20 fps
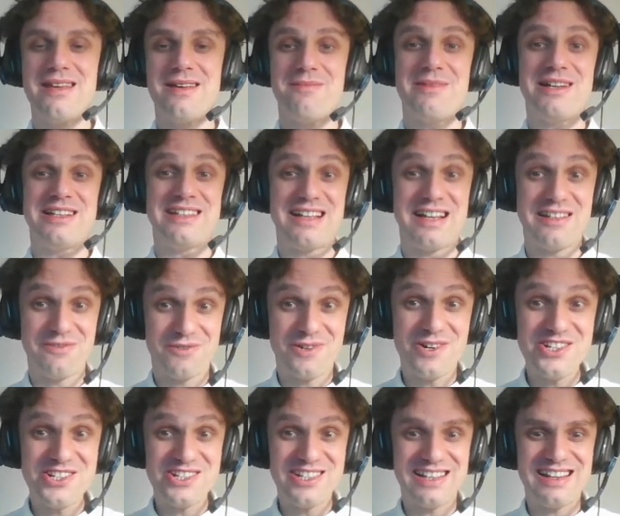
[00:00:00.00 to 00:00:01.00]
But
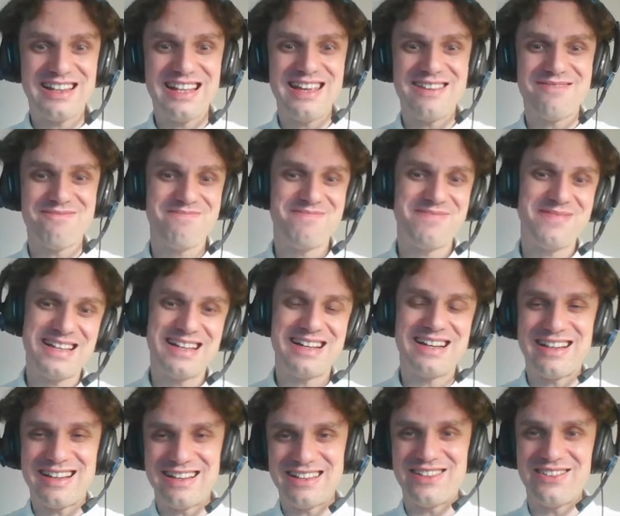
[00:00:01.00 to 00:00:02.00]
unfortunately,
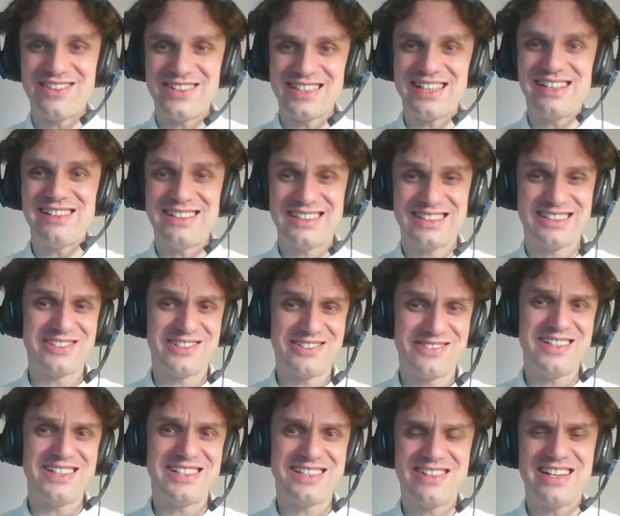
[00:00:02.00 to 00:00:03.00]
the results of
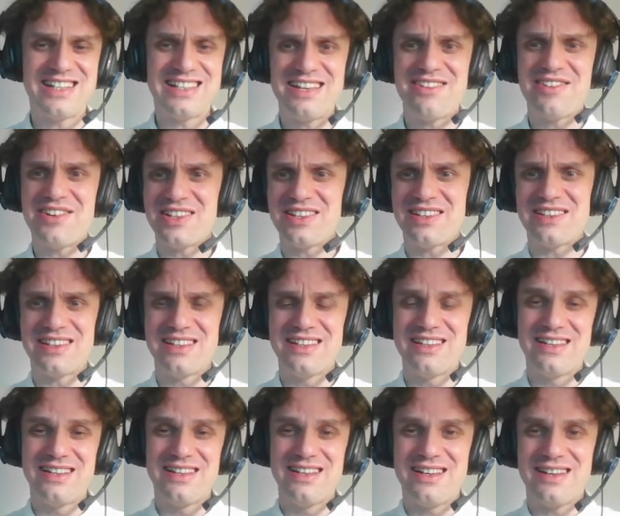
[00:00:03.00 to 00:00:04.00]
this criterion
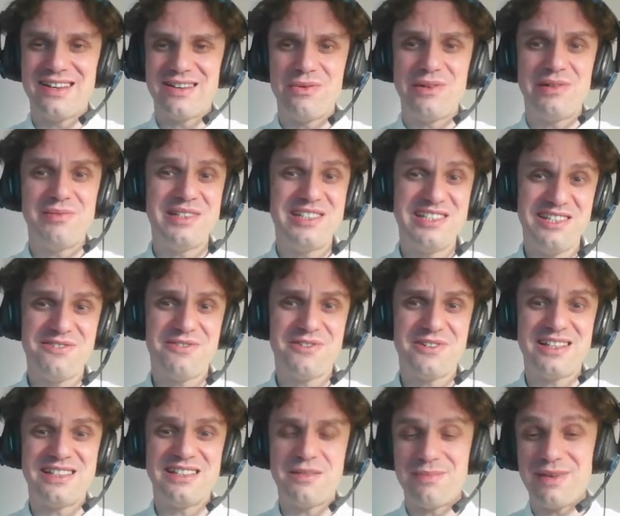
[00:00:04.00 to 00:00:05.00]
will be
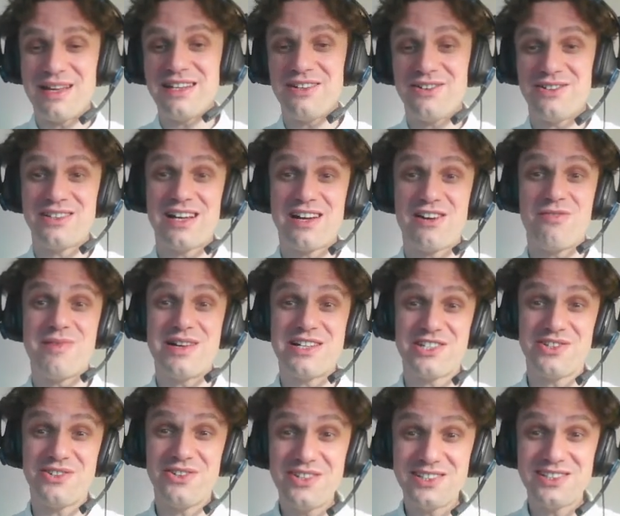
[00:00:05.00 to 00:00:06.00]
different depending on how
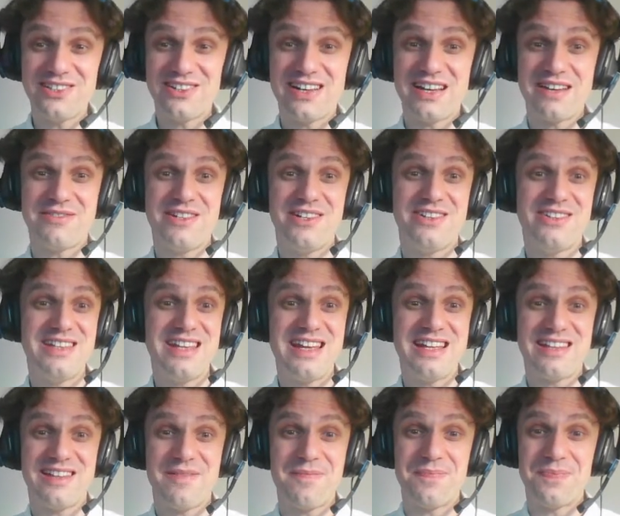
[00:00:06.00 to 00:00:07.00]
much noise you have in your
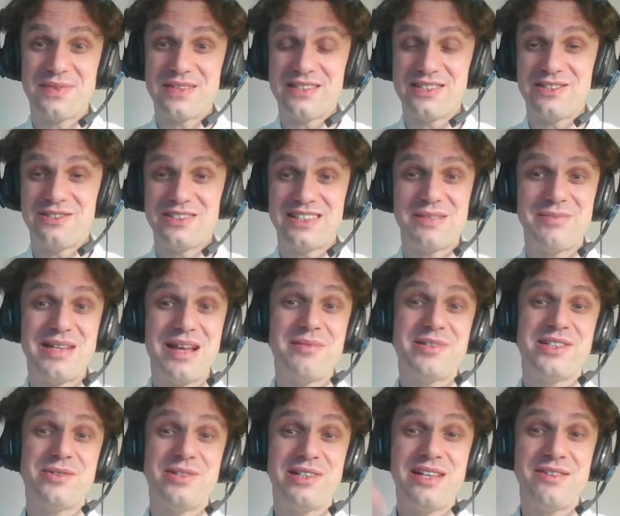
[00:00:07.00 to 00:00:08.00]
data. So
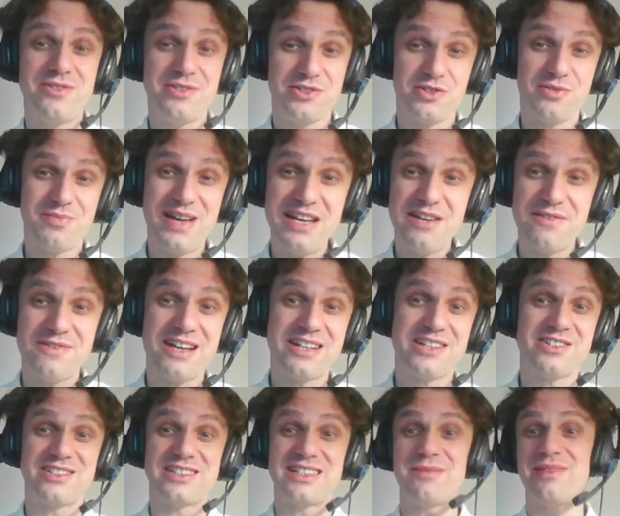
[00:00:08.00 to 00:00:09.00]
sometimes it will give you too many
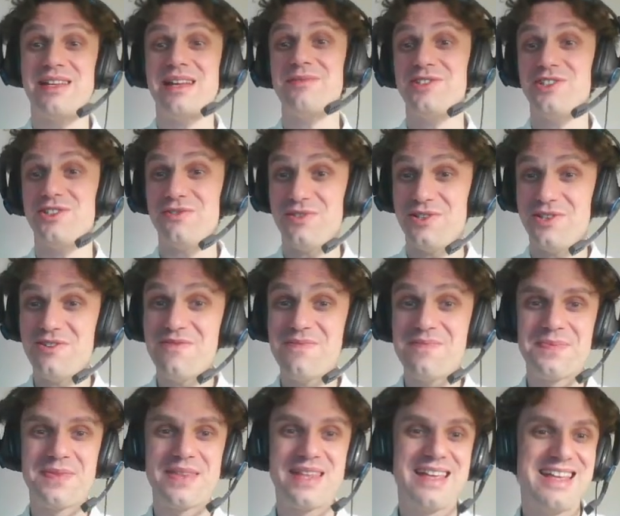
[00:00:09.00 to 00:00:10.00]
factors, sometimes too few.
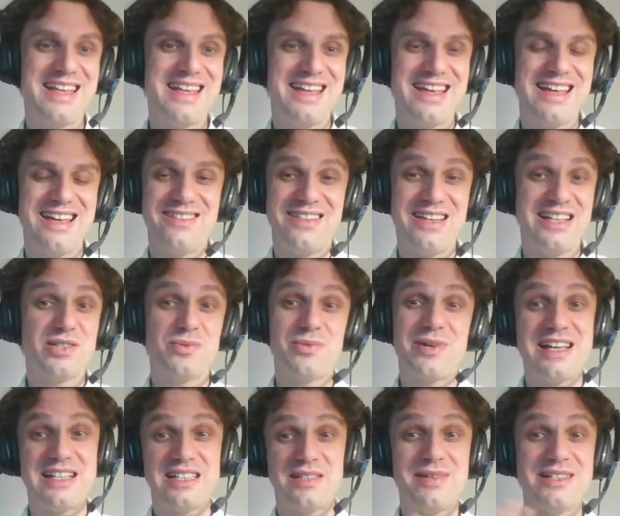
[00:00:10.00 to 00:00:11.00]
That's
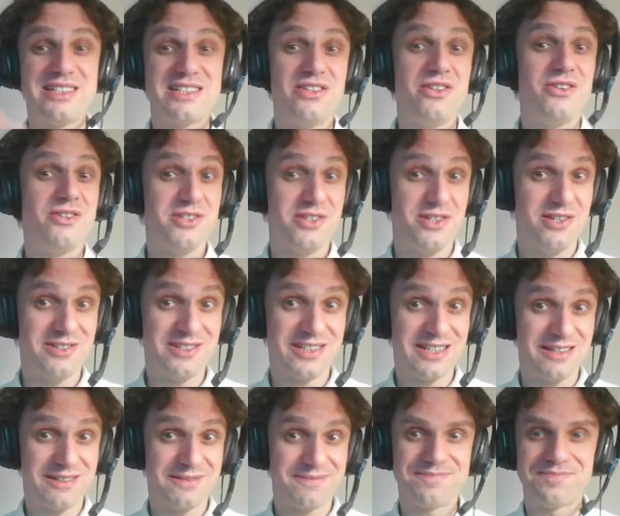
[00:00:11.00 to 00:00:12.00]
why it's best not to use
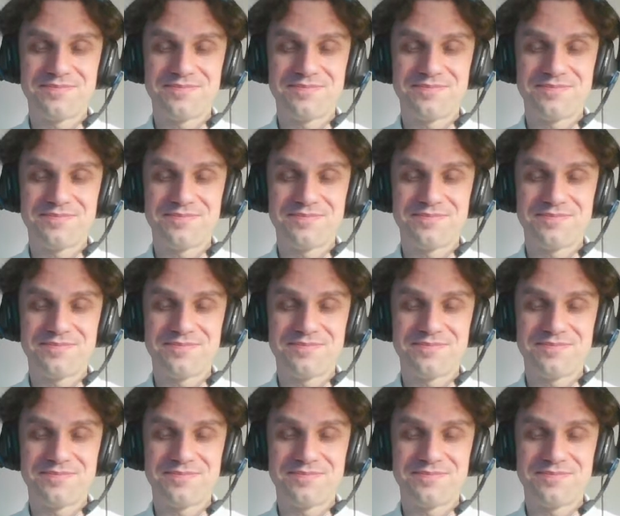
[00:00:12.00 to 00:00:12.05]
it.